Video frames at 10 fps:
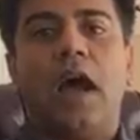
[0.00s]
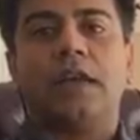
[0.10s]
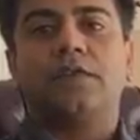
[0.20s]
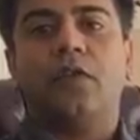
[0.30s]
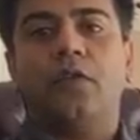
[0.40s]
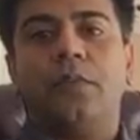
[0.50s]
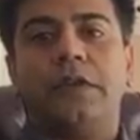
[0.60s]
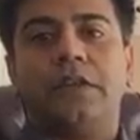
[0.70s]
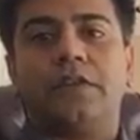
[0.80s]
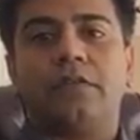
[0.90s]
As for
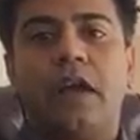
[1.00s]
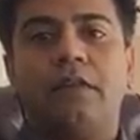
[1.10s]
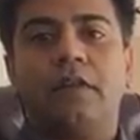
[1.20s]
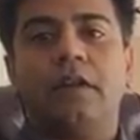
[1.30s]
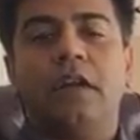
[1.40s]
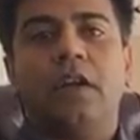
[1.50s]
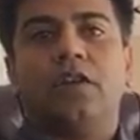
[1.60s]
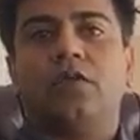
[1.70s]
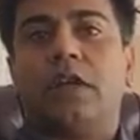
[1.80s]
OPT travel, you